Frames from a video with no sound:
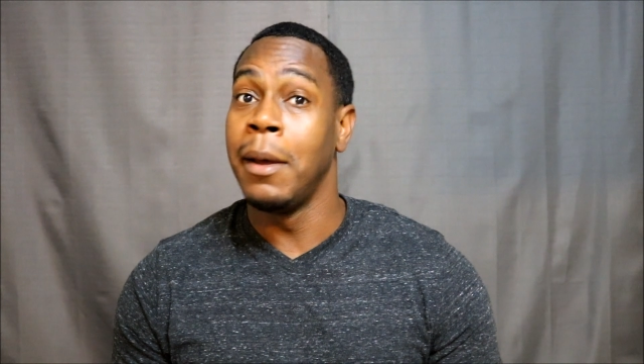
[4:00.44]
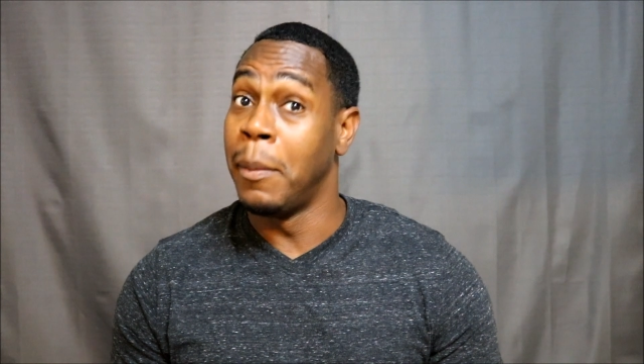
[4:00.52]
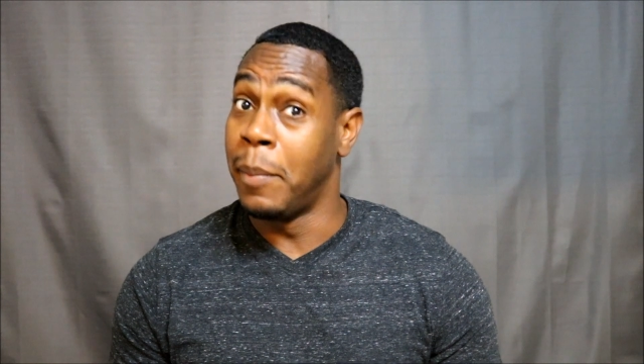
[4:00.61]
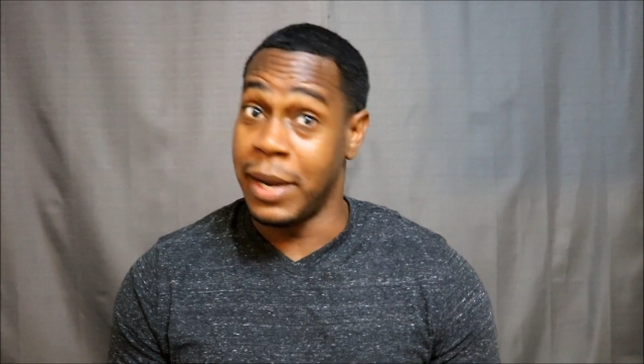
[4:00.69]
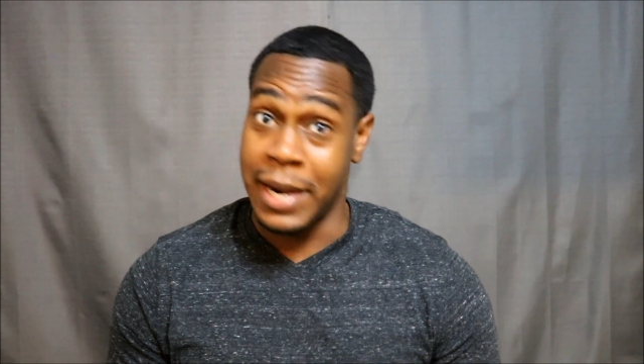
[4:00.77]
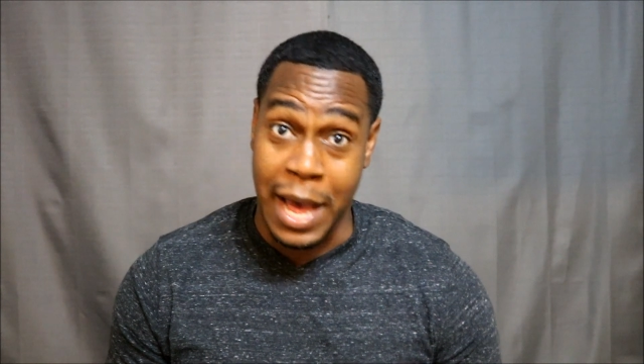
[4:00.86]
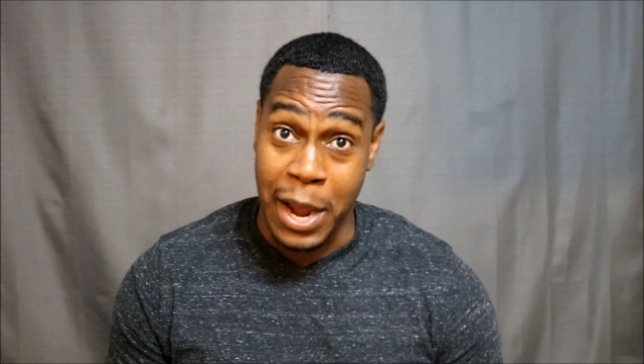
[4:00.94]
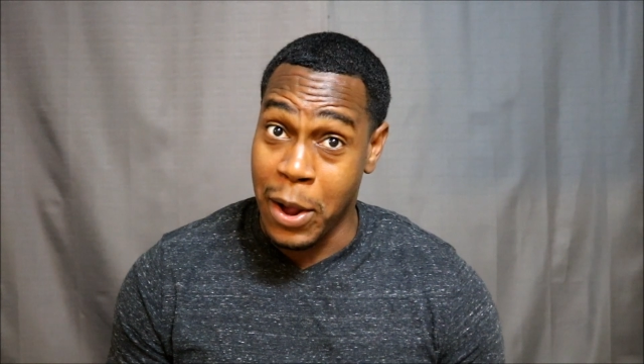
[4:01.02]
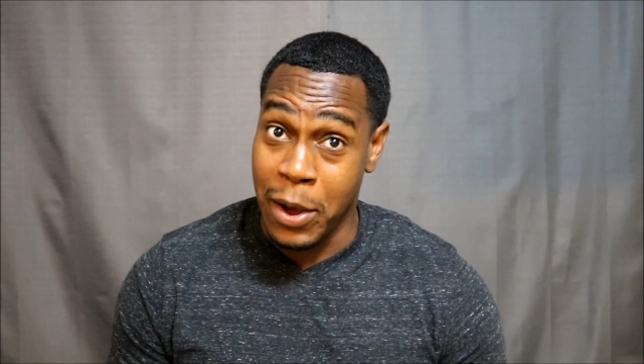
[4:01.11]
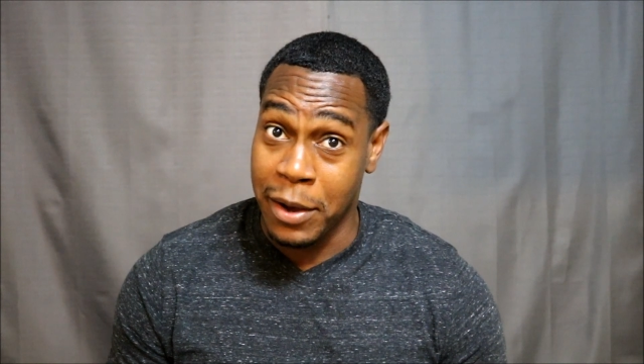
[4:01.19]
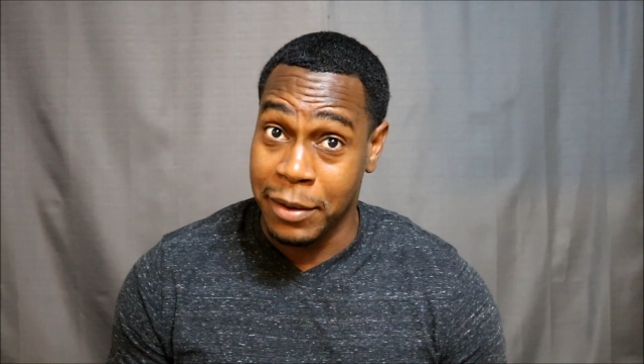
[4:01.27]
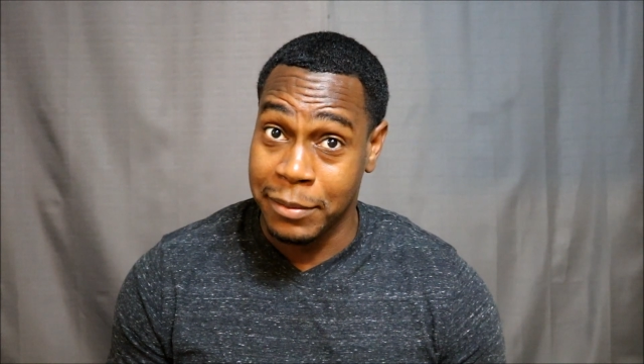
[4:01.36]
but not
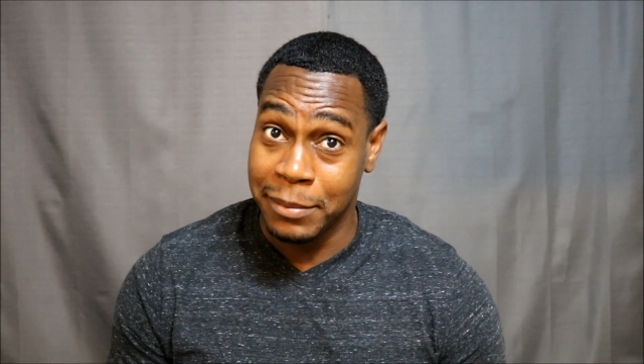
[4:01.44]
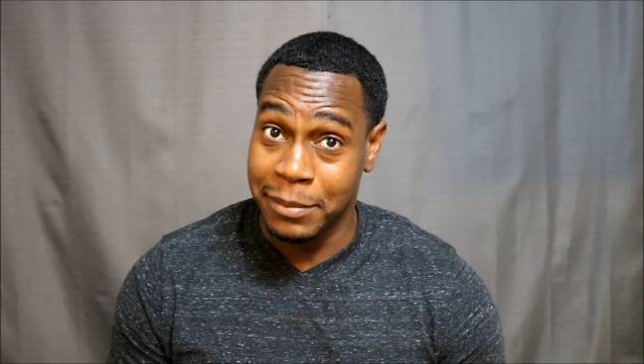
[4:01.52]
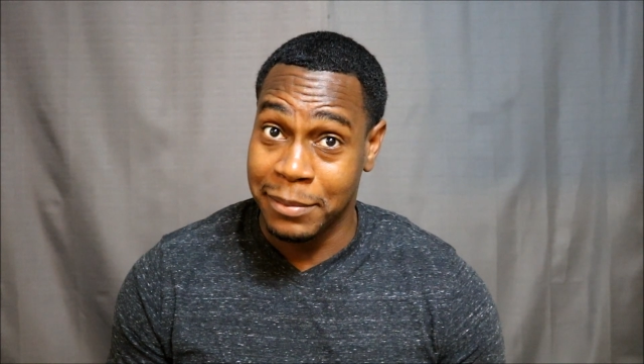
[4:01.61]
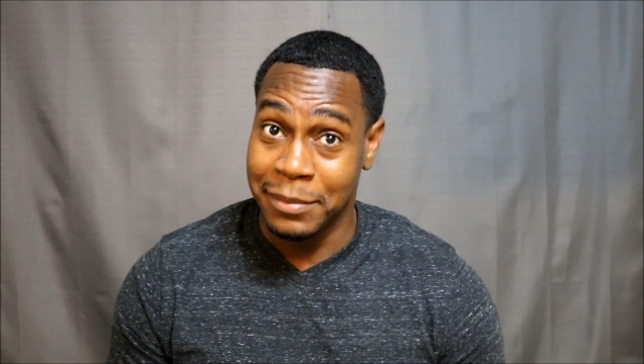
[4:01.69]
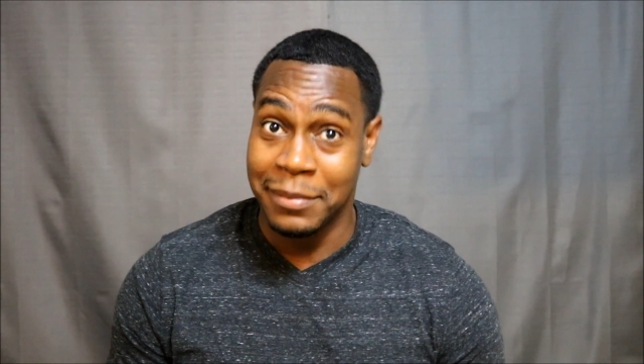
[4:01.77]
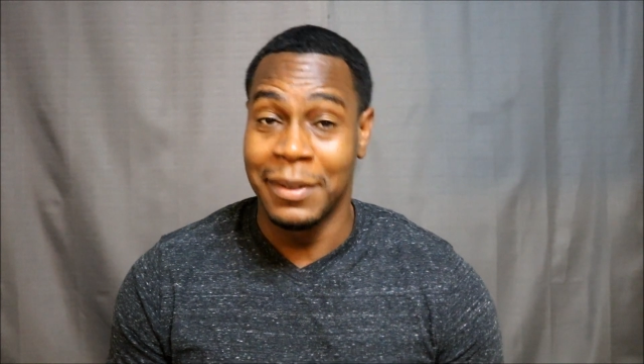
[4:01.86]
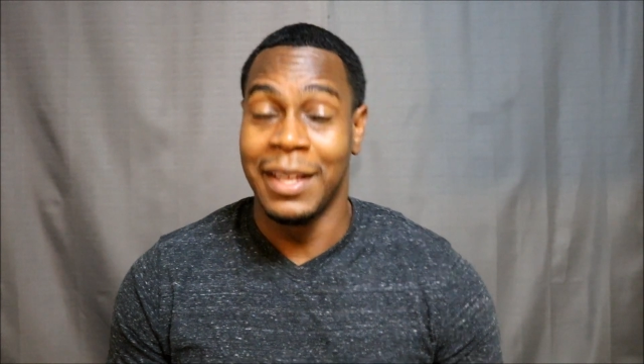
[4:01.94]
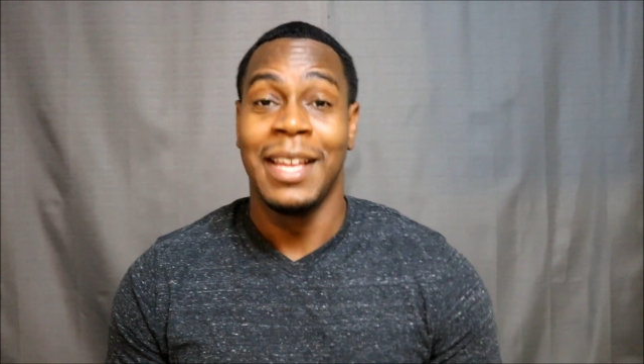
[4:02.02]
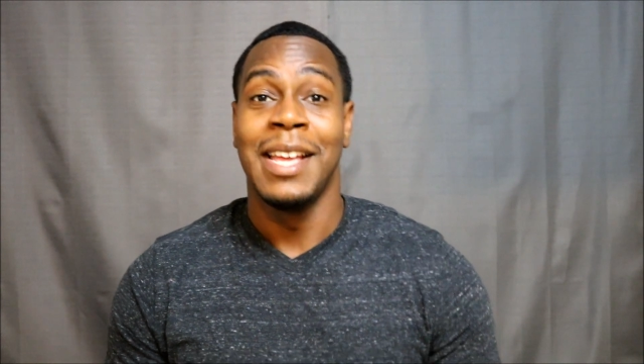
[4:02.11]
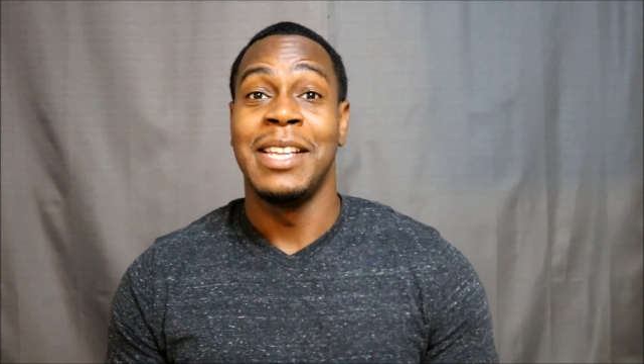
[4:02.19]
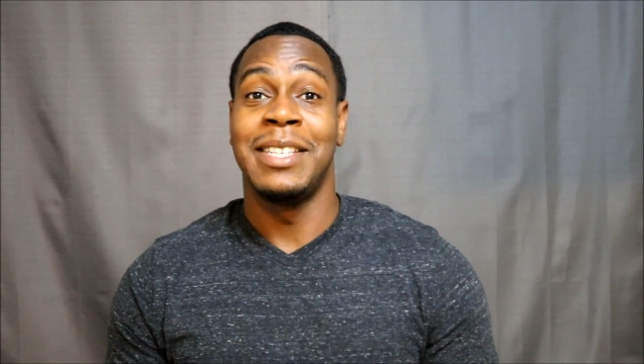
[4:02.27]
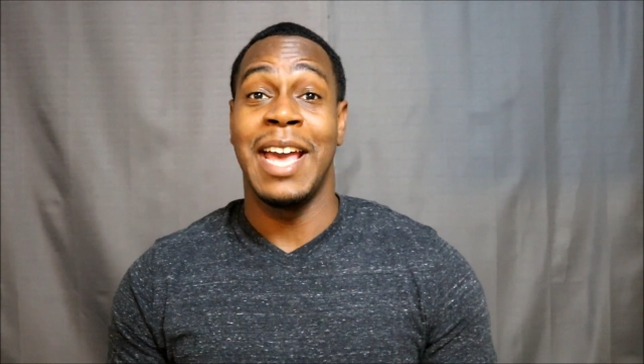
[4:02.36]
all.
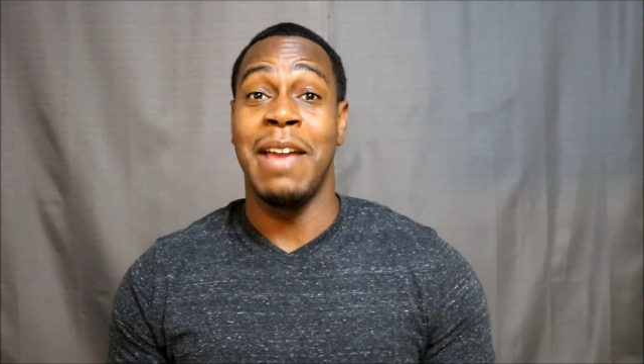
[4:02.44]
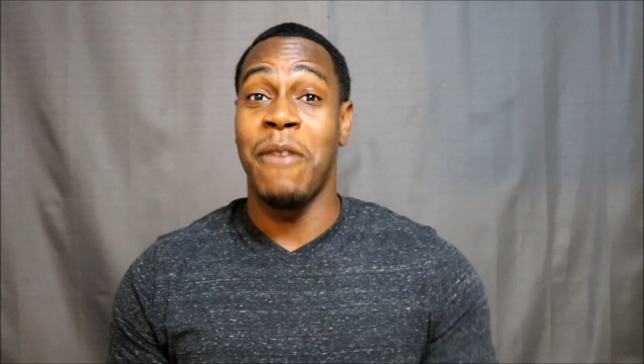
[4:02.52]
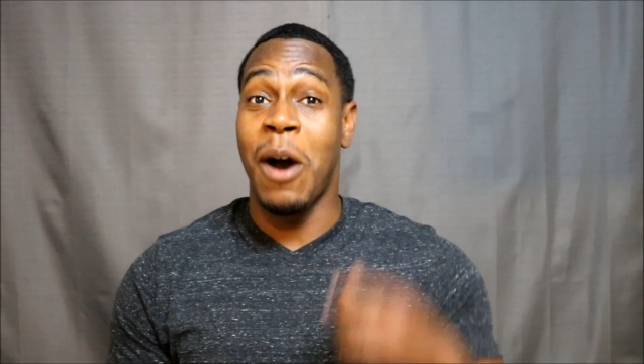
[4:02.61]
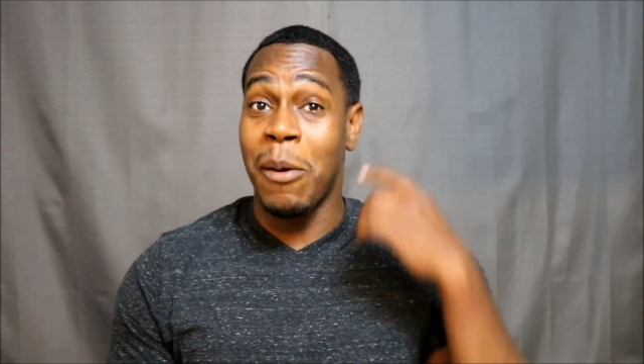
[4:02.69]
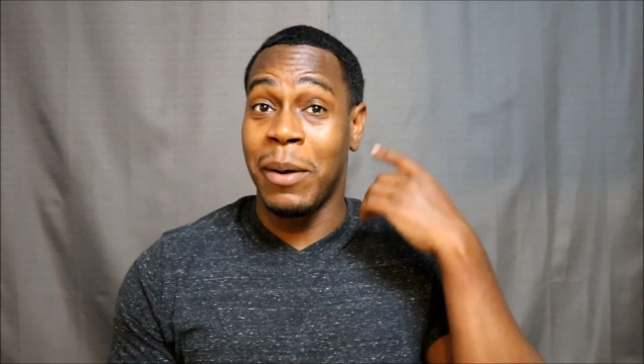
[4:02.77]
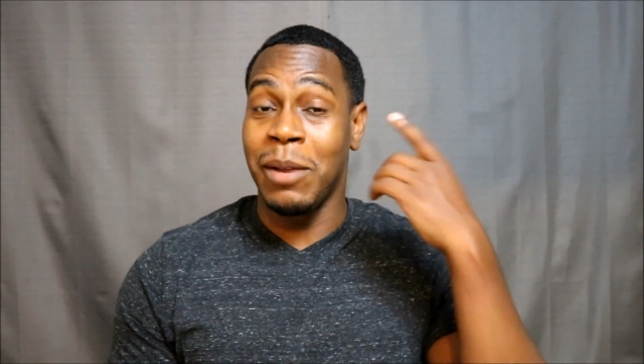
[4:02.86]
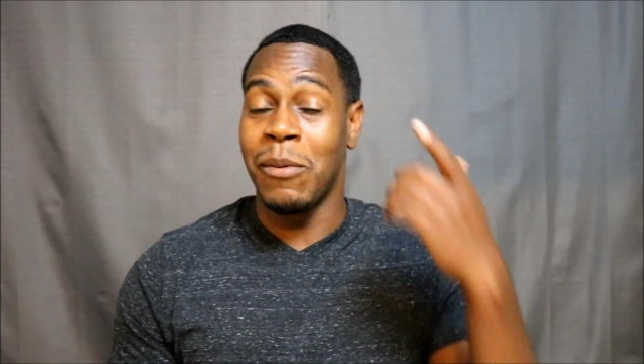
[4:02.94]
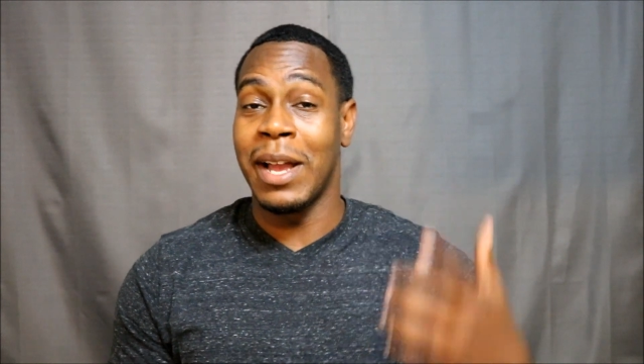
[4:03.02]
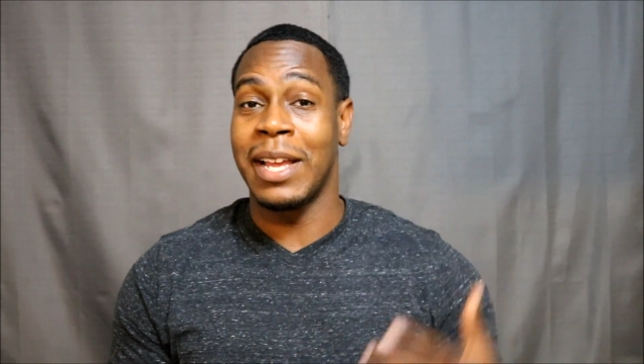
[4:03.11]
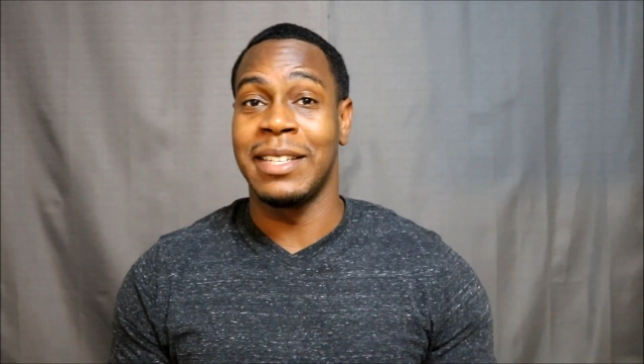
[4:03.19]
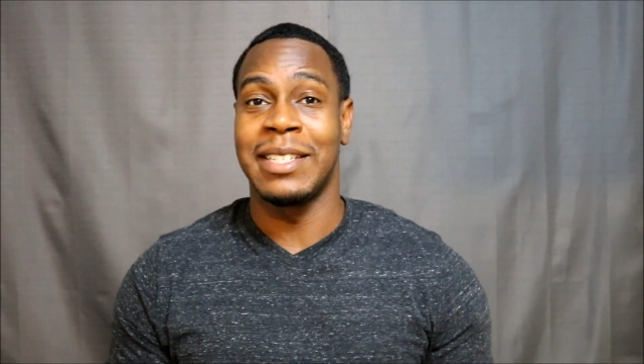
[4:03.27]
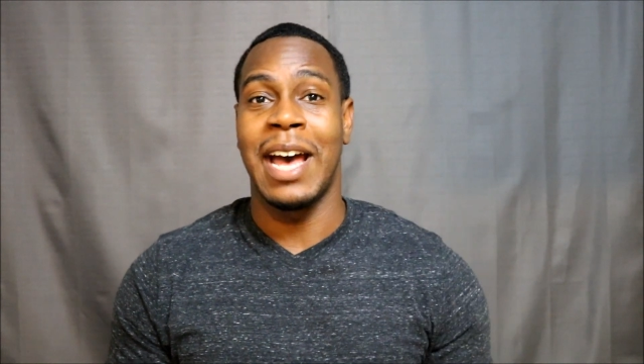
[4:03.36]
They've already
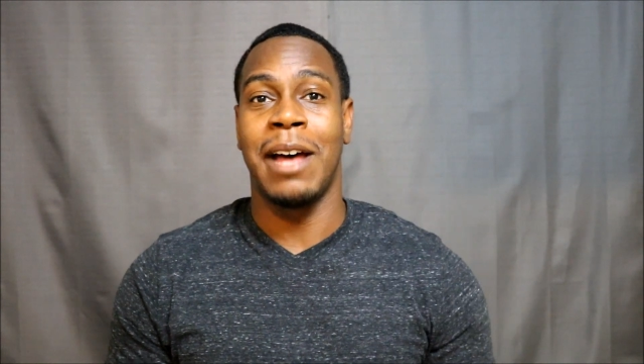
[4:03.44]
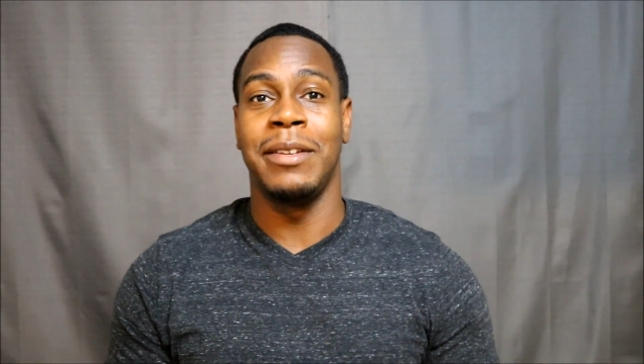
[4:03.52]
reconciled